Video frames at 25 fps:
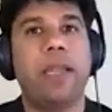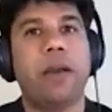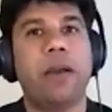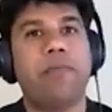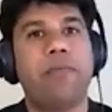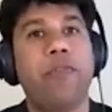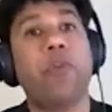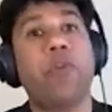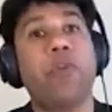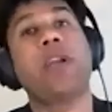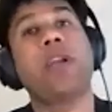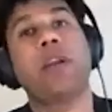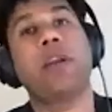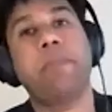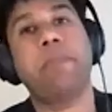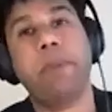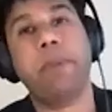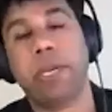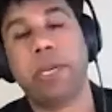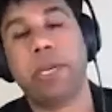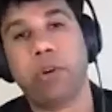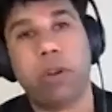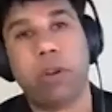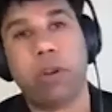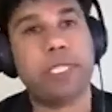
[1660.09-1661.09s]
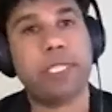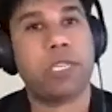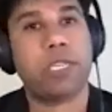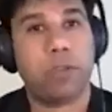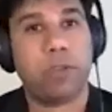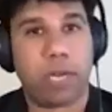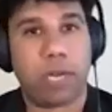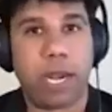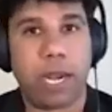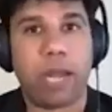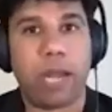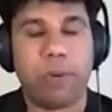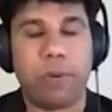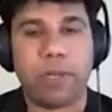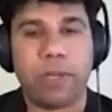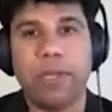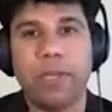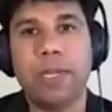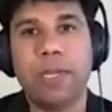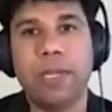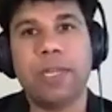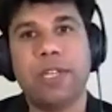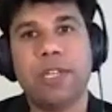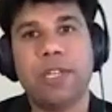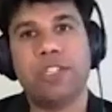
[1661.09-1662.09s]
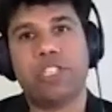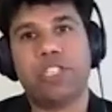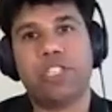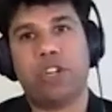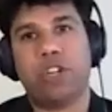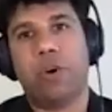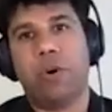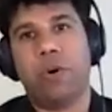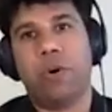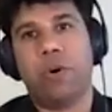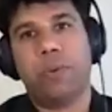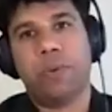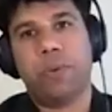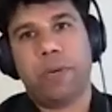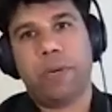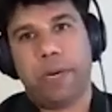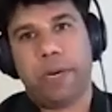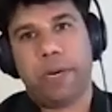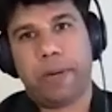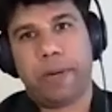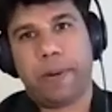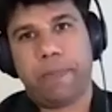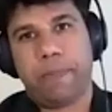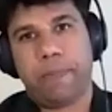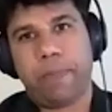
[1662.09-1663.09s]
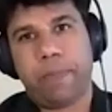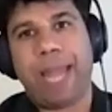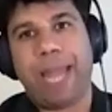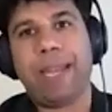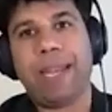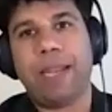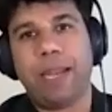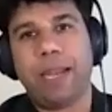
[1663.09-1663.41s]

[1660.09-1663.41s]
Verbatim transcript: $400 billion on cloud. So, uh, and